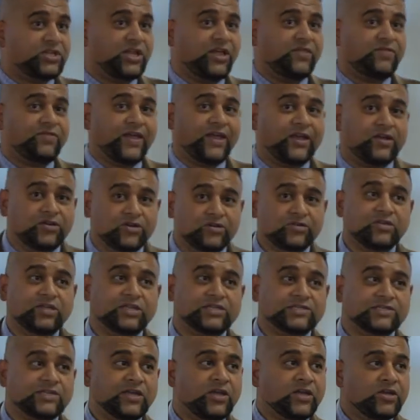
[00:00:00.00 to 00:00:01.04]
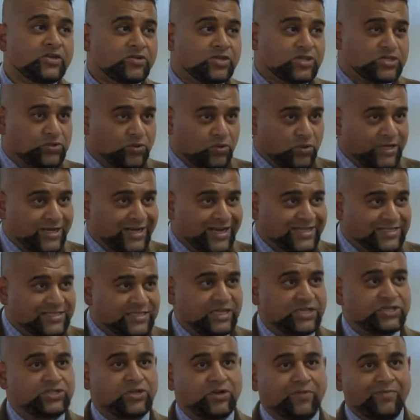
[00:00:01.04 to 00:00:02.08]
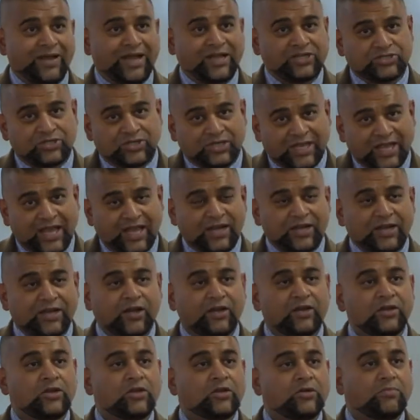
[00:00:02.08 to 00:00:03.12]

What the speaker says: and thank goodness this organization, Imagine Canada,